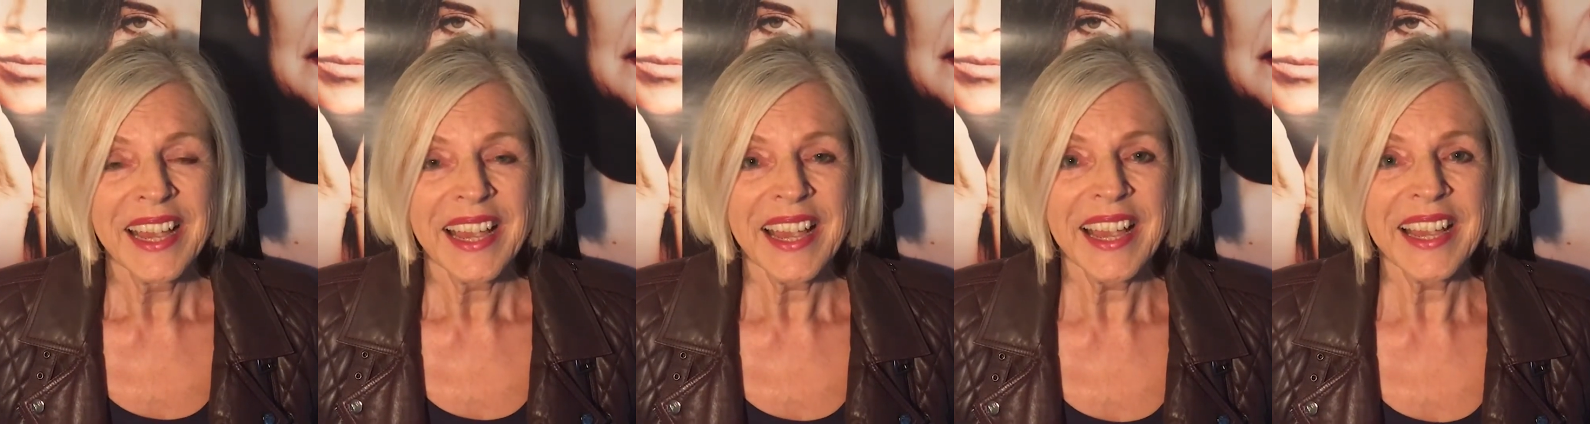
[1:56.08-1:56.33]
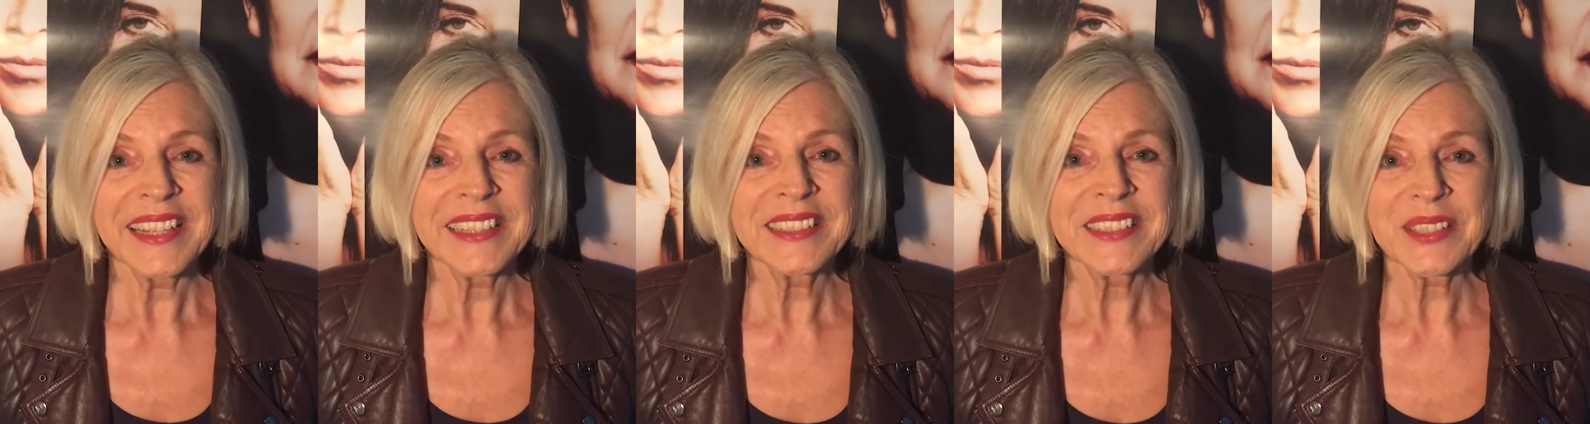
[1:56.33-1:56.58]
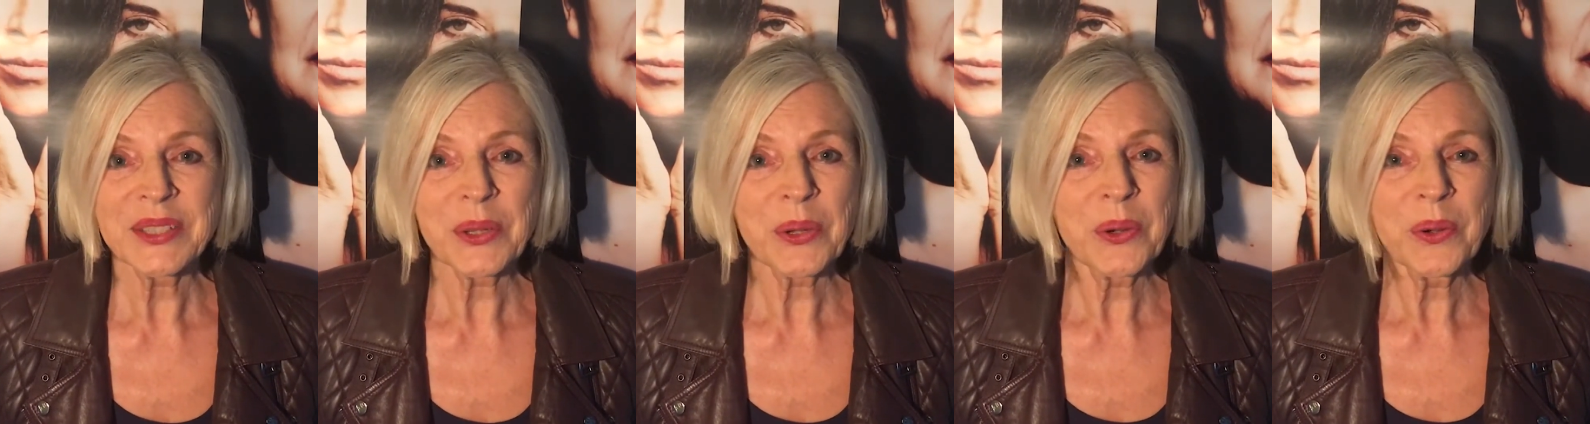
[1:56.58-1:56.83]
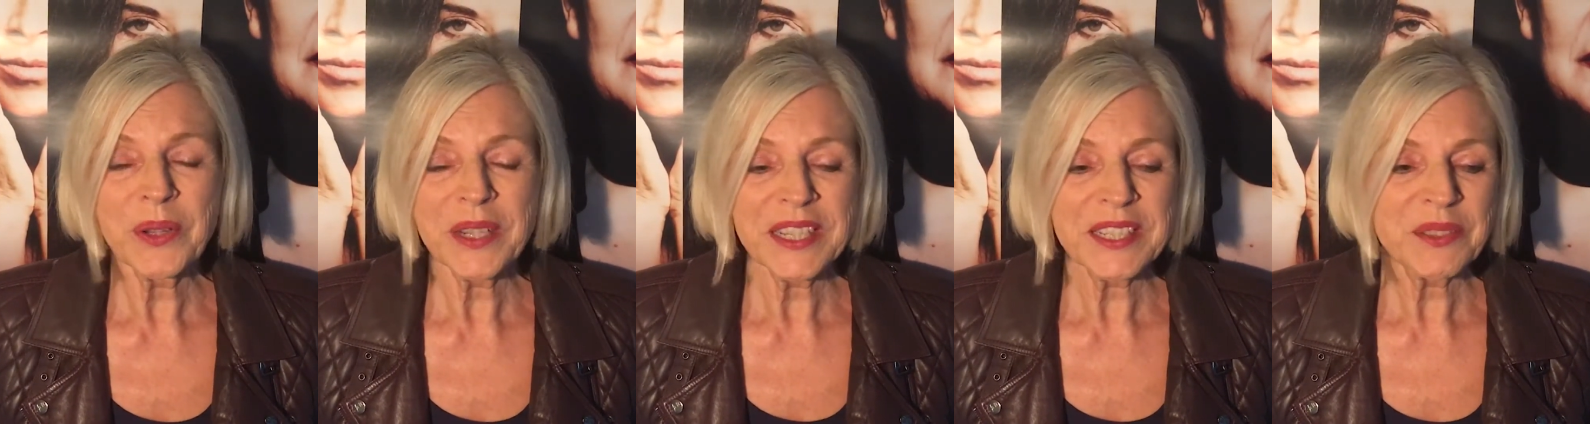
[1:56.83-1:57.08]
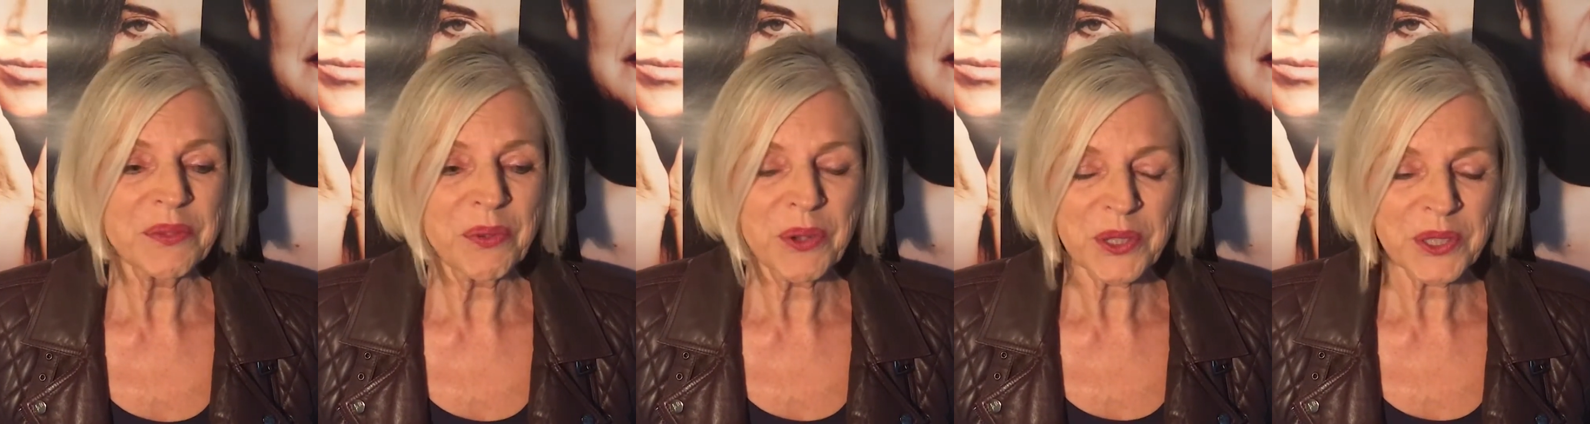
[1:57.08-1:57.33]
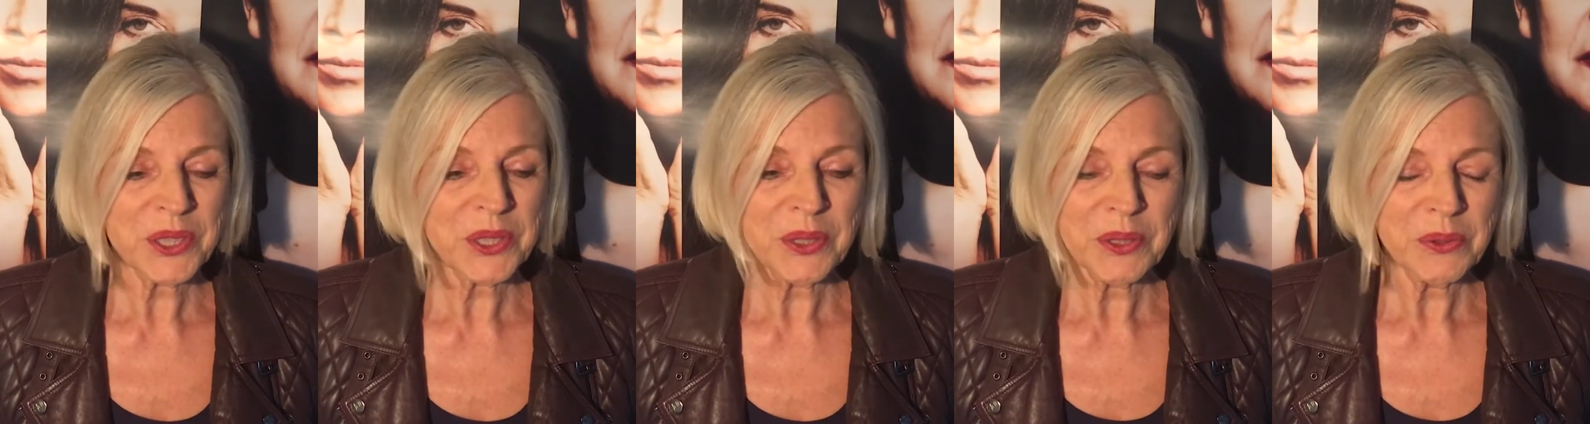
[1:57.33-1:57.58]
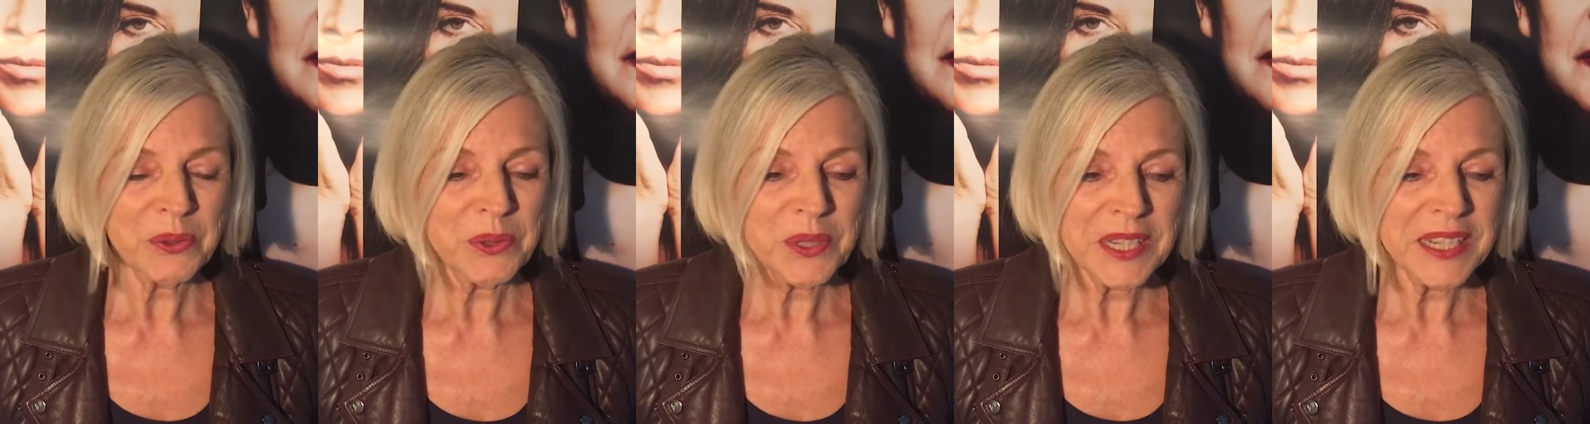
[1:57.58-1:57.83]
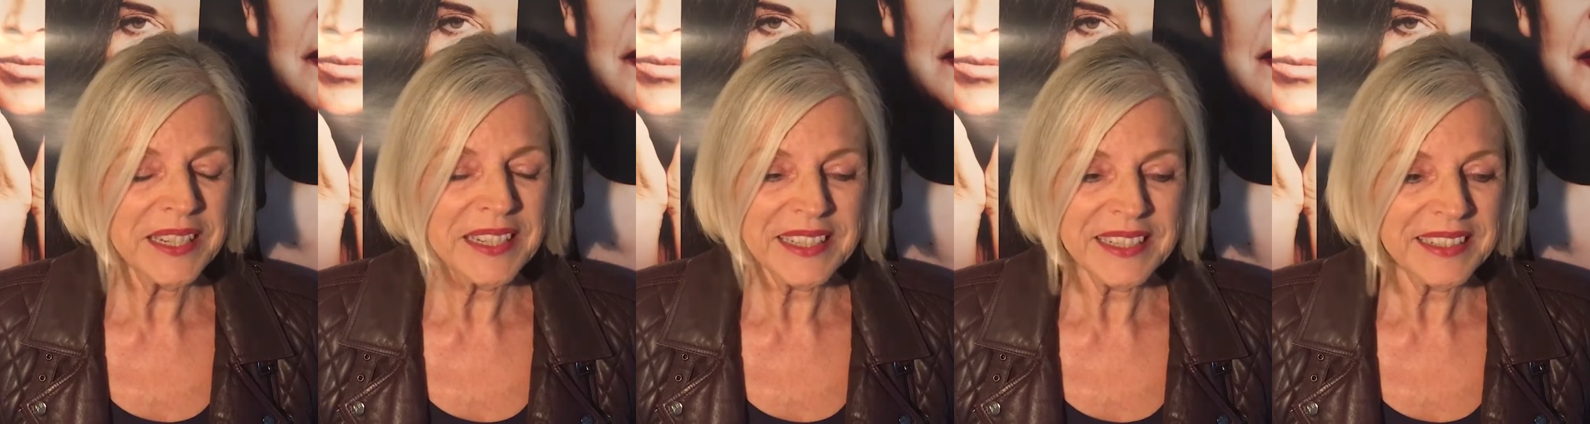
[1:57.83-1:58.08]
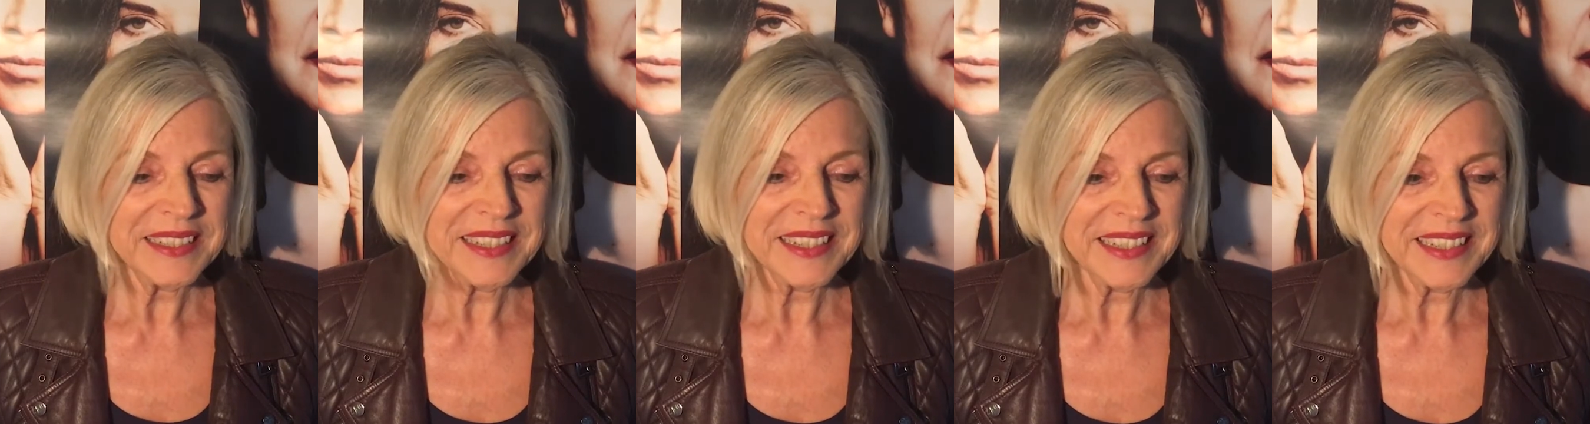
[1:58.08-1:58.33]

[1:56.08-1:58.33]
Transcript: And so it was a really